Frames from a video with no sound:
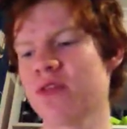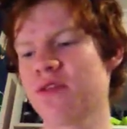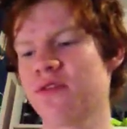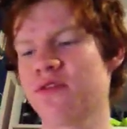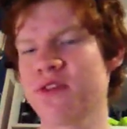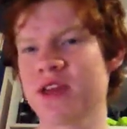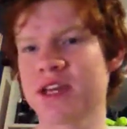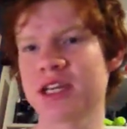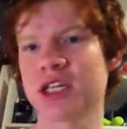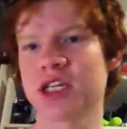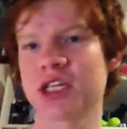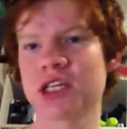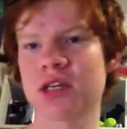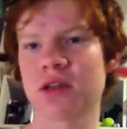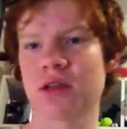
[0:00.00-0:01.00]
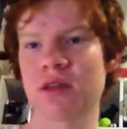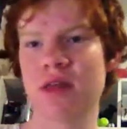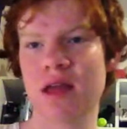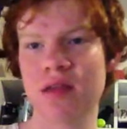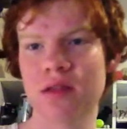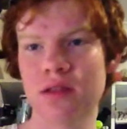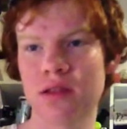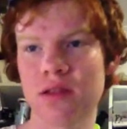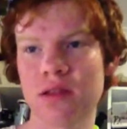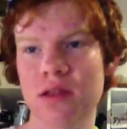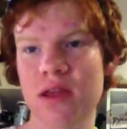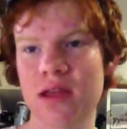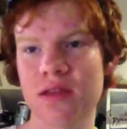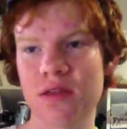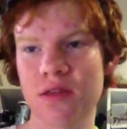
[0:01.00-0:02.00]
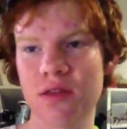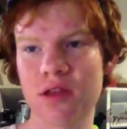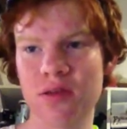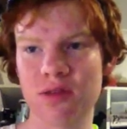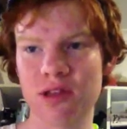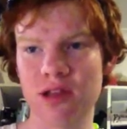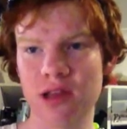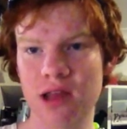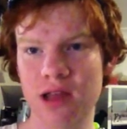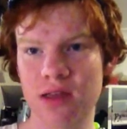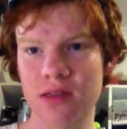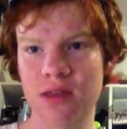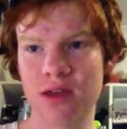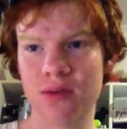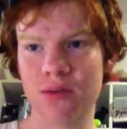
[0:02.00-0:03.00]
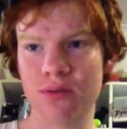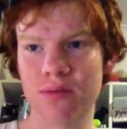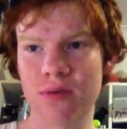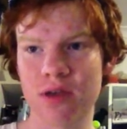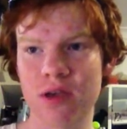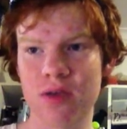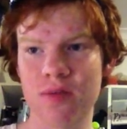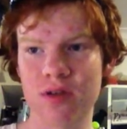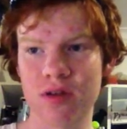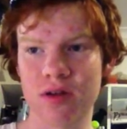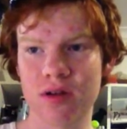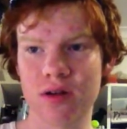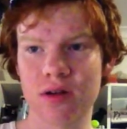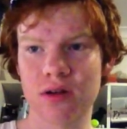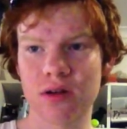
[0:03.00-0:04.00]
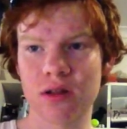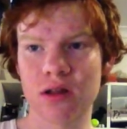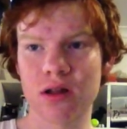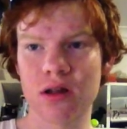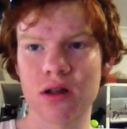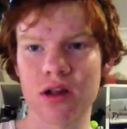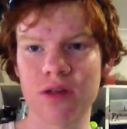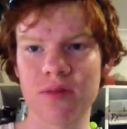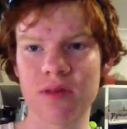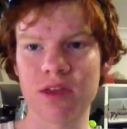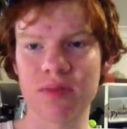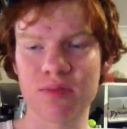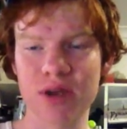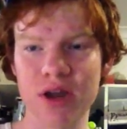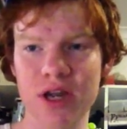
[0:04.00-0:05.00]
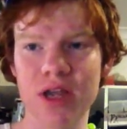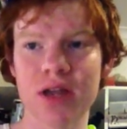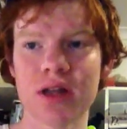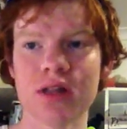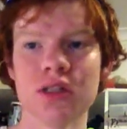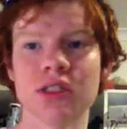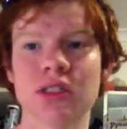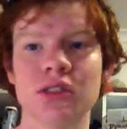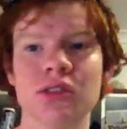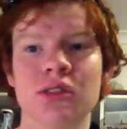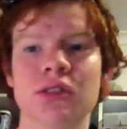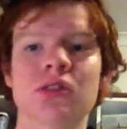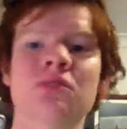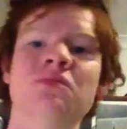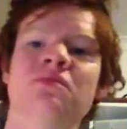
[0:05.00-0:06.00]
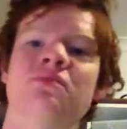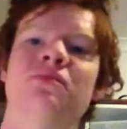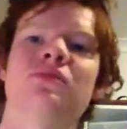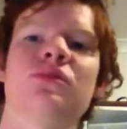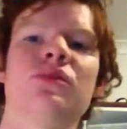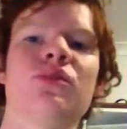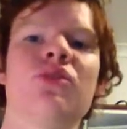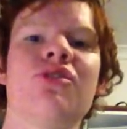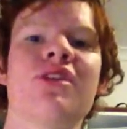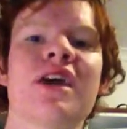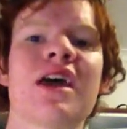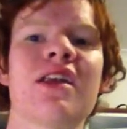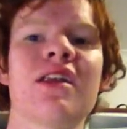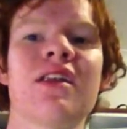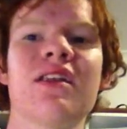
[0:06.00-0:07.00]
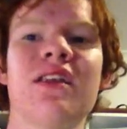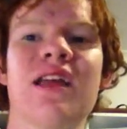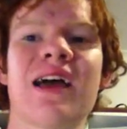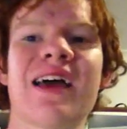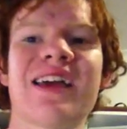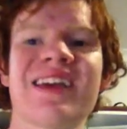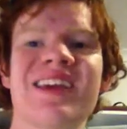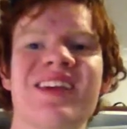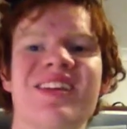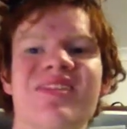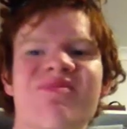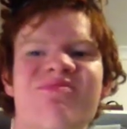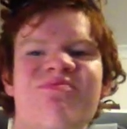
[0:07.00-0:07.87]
finish, and this is going to be the last thing I'm going to be comparing, you get like